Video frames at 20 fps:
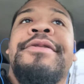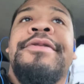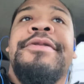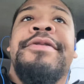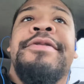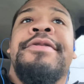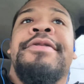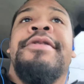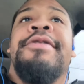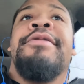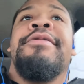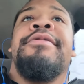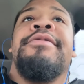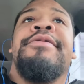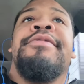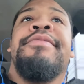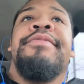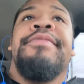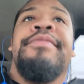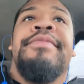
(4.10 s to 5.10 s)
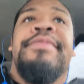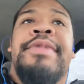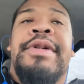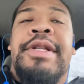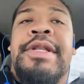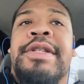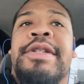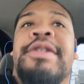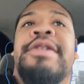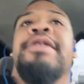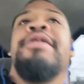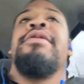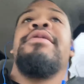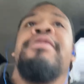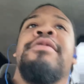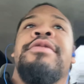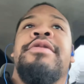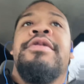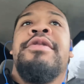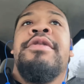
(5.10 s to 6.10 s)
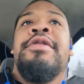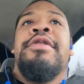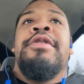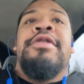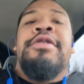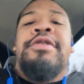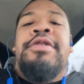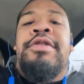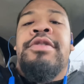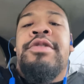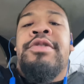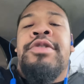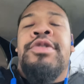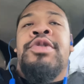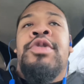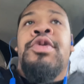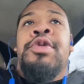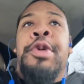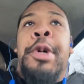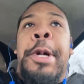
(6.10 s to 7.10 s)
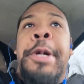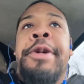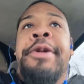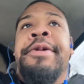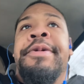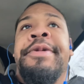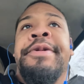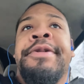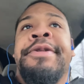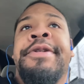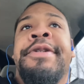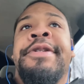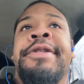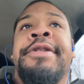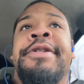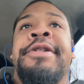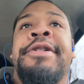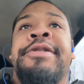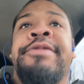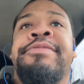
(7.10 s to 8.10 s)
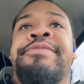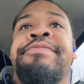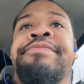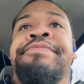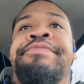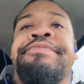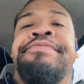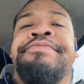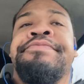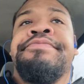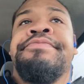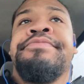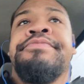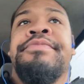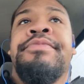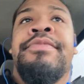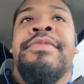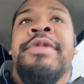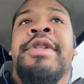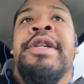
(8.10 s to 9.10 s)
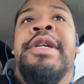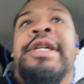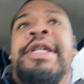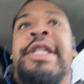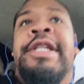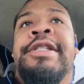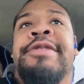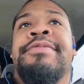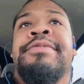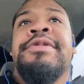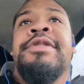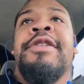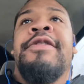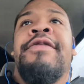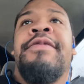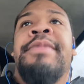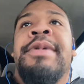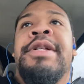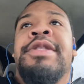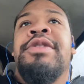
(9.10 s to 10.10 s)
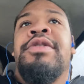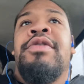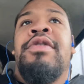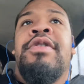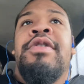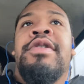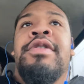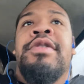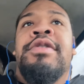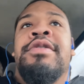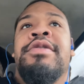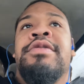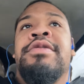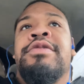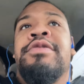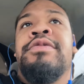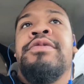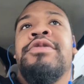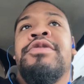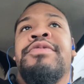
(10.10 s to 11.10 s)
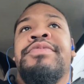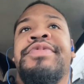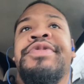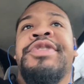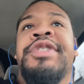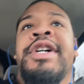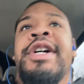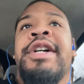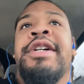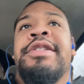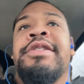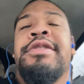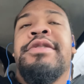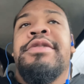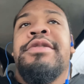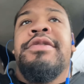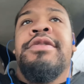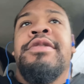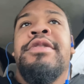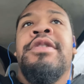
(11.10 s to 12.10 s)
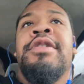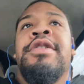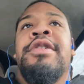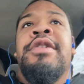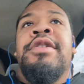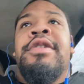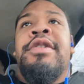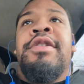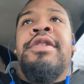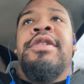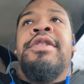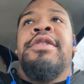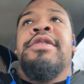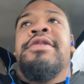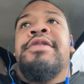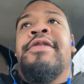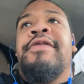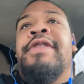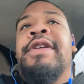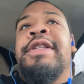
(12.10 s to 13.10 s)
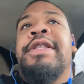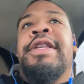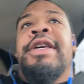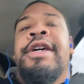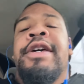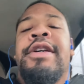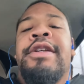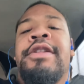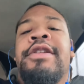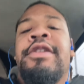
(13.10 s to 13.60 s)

You know, about to go to the store and um, get some stuff for my dog, some shots, stuff like that.